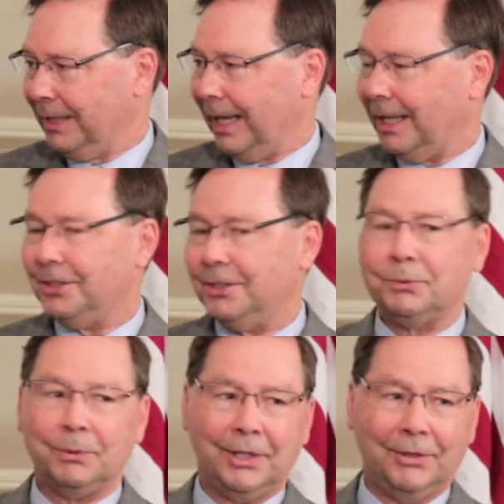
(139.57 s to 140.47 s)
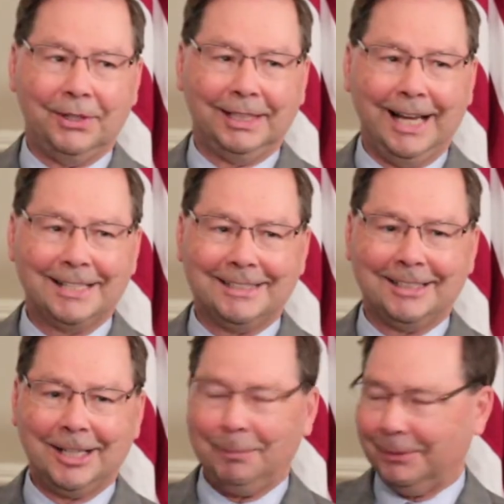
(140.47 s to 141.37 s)
And just within the last
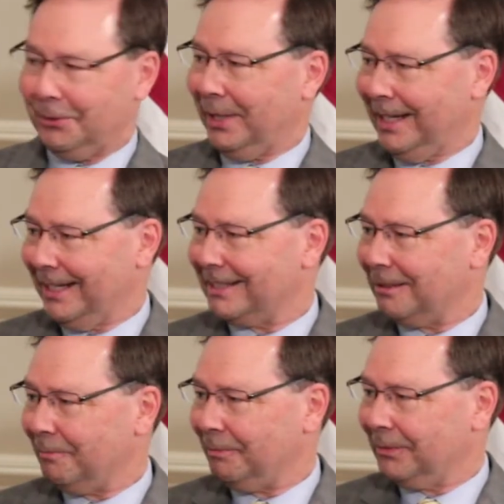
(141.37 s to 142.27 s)
couple of weeks,